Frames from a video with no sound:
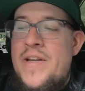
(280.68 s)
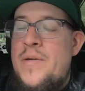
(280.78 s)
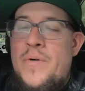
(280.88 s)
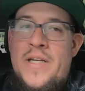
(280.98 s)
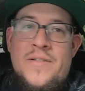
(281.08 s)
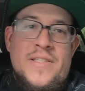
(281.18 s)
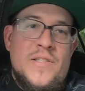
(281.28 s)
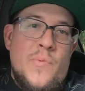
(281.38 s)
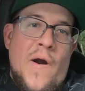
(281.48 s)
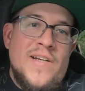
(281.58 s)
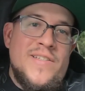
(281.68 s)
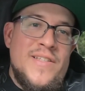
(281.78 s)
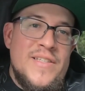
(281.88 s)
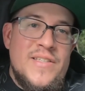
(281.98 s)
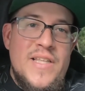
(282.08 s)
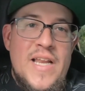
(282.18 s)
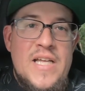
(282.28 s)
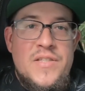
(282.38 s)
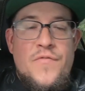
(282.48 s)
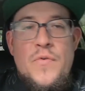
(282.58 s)
anyone else that's watching this that
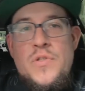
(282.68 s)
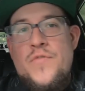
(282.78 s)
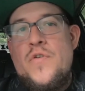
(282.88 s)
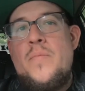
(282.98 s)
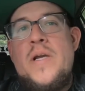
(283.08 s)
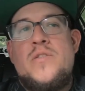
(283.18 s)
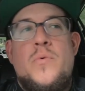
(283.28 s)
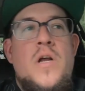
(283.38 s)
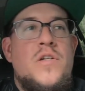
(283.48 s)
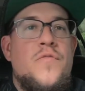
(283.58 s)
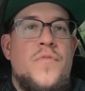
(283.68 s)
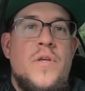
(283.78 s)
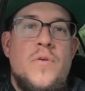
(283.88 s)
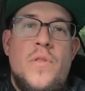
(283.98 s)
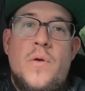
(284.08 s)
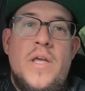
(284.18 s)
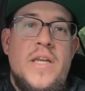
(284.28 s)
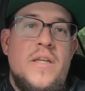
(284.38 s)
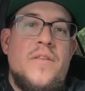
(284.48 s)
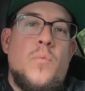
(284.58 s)
has a Fujifilm X100V or
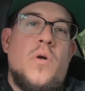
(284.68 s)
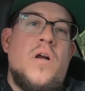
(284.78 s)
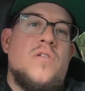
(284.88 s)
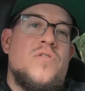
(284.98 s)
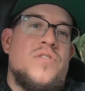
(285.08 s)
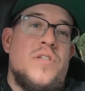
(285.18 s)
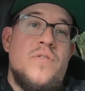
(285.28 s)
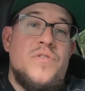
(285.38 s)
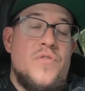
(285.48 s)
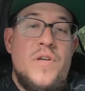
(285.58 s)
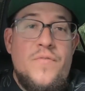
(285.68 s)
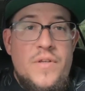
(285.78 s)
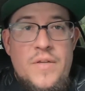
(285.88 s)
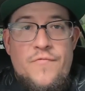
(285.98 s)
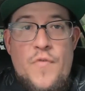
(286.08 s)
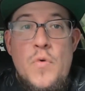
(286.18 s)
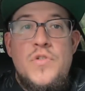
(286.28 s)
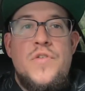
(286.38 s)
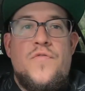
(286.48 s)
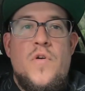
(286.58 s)
any of the 100 series, or even
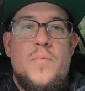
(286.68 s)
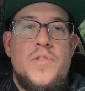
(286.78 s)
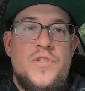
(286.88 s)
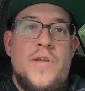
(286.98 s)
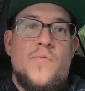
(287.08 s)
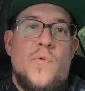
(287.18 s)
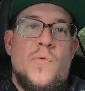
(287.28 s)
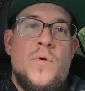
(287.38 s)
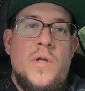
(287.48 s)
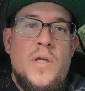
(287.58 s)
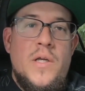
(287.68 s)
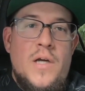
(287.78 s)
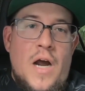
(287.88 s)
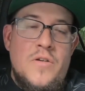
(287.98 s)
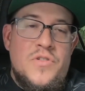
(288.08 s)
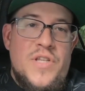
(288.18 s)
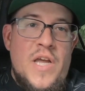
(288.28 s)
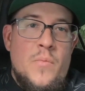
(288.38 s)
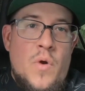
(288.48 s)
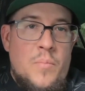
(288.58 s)
Fujifilm in general,
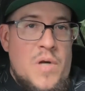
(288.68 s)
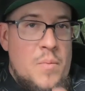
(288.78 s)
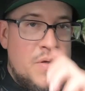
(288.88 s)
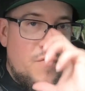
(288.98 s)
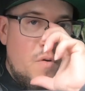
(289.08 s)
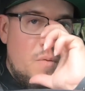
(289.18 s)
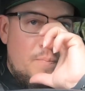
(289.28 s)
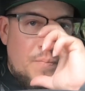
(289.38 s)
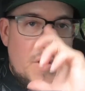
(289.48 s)
understand where I'm coming from.